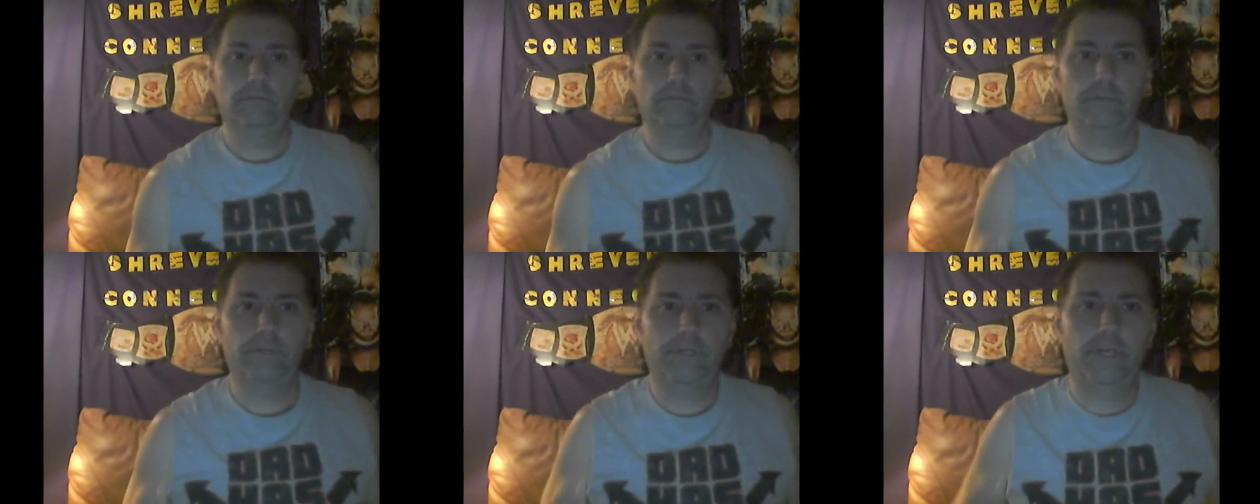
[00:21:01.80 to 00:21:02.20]

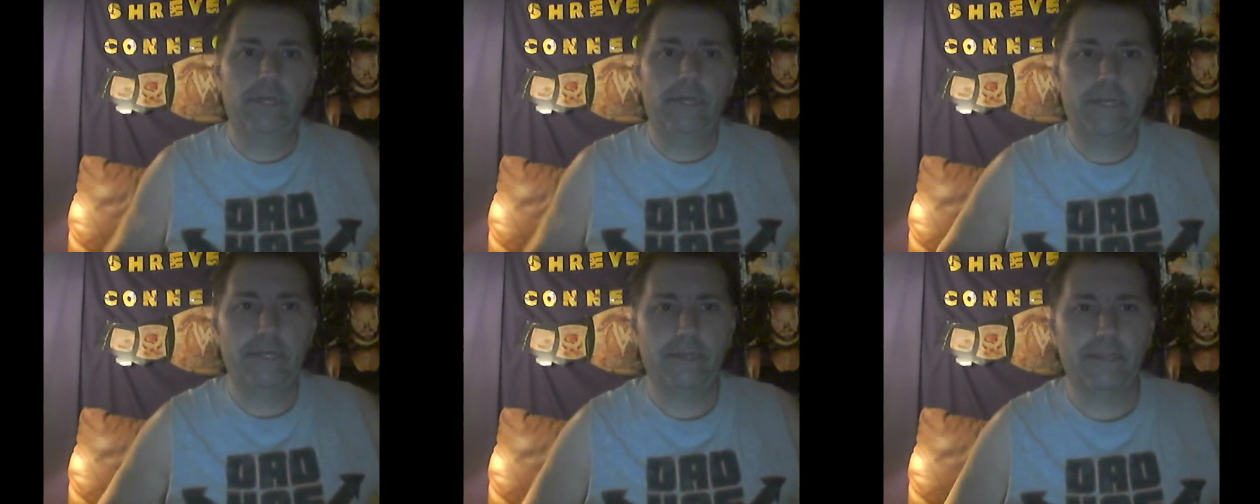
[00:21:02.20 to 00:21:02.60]

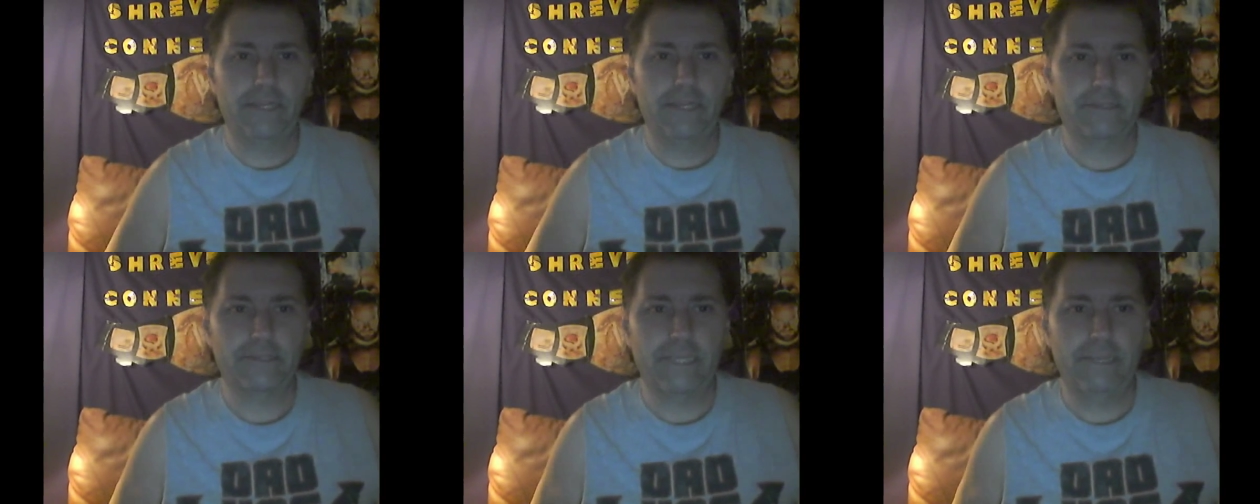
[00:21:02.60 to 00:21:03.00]
I didn't
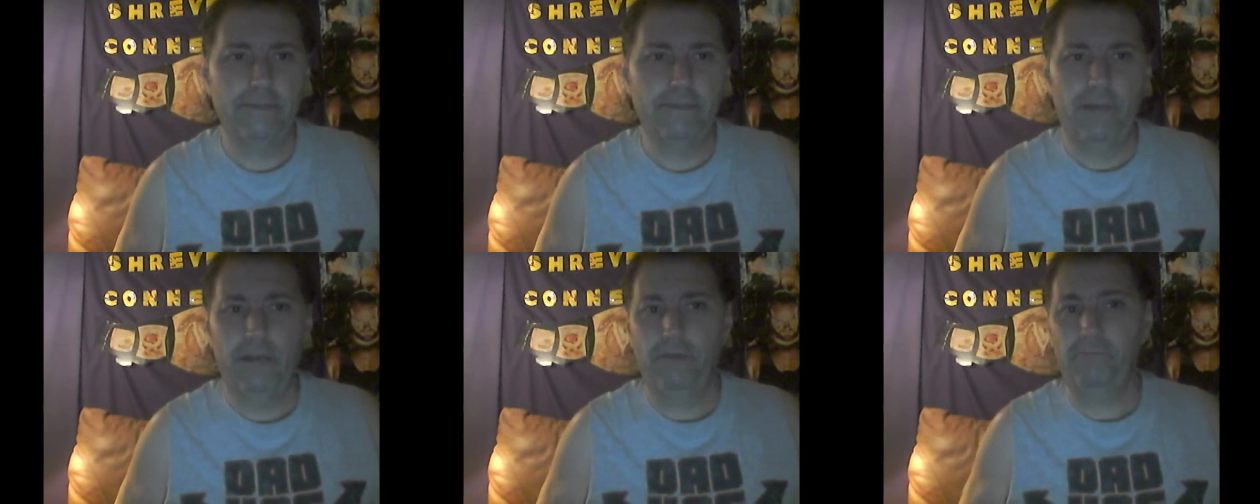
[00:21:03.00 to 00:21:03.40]
get to see
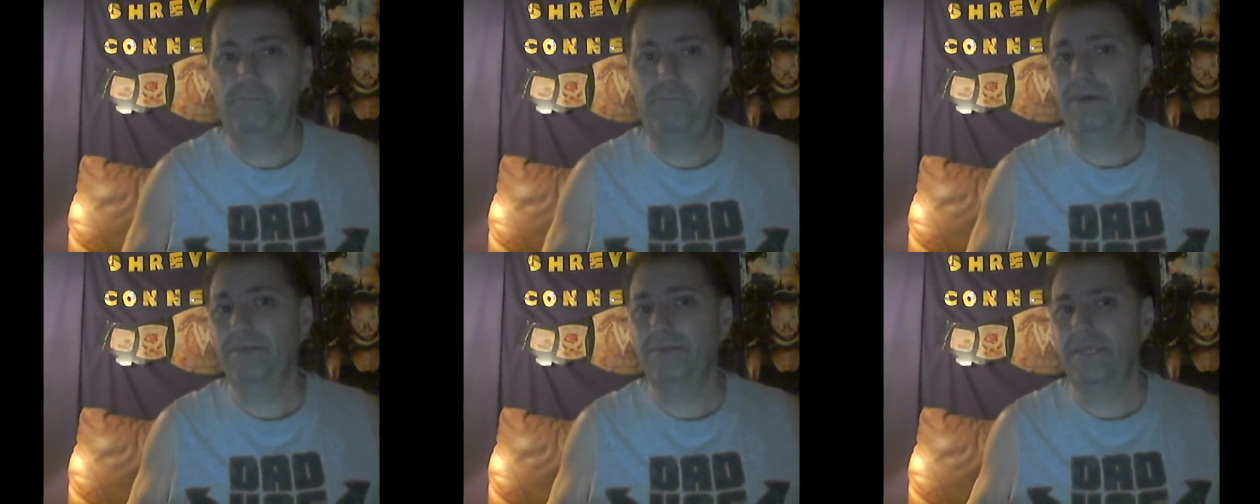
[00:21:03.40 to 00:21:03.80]

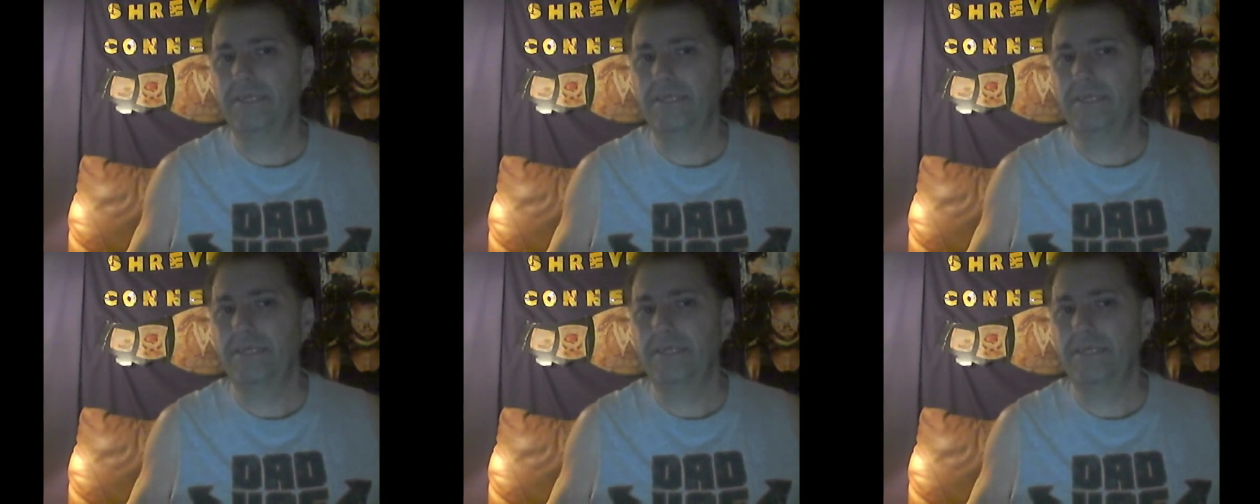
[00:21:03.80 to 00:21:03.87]
most of